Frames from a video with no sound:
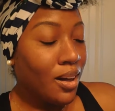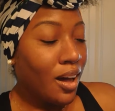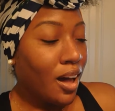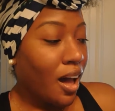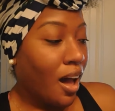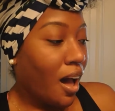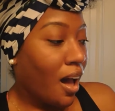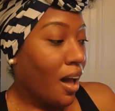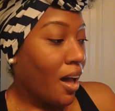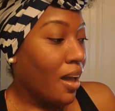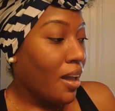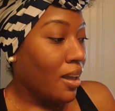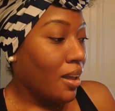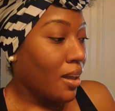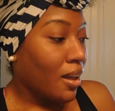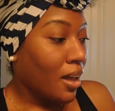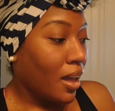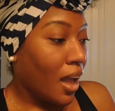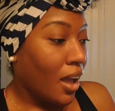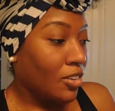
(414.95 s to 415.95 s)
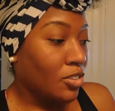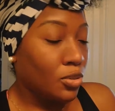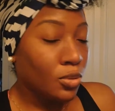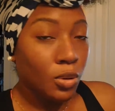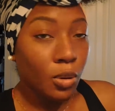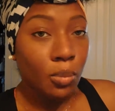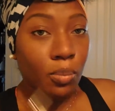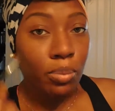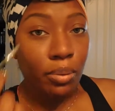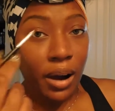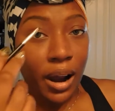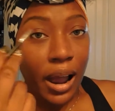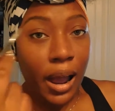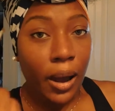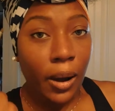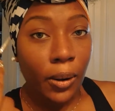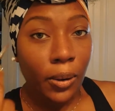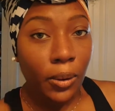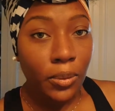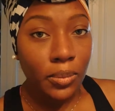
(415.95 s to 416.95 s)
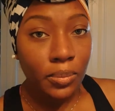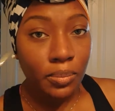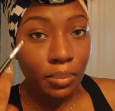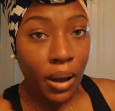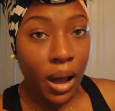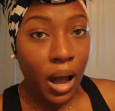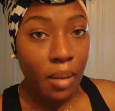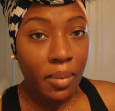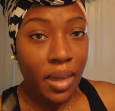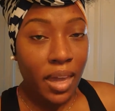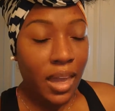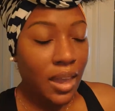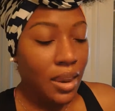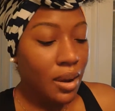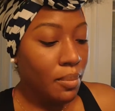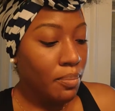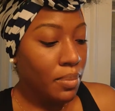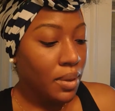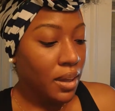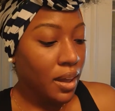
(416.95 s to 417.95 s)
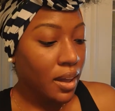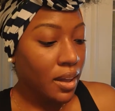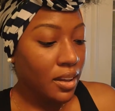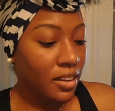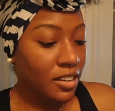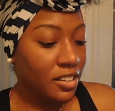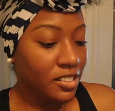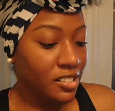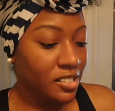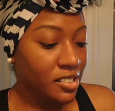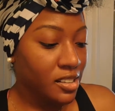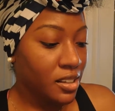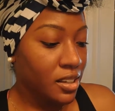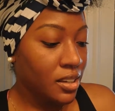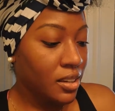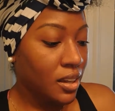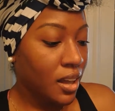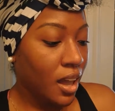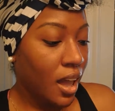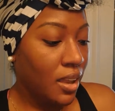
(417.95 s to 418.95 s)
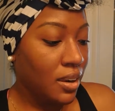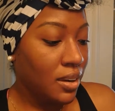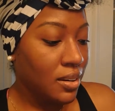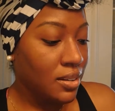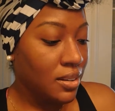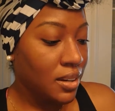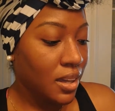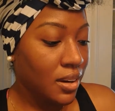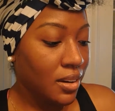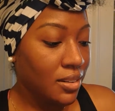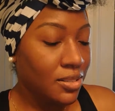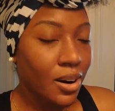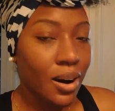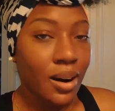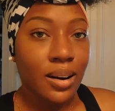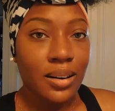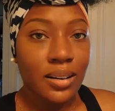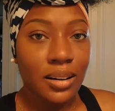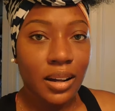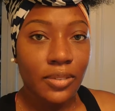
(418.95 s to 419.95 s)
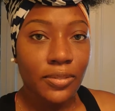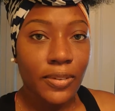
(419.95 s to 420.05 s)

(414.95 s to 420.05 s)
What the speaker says: actual brow pomade because I didn't get it dark enough.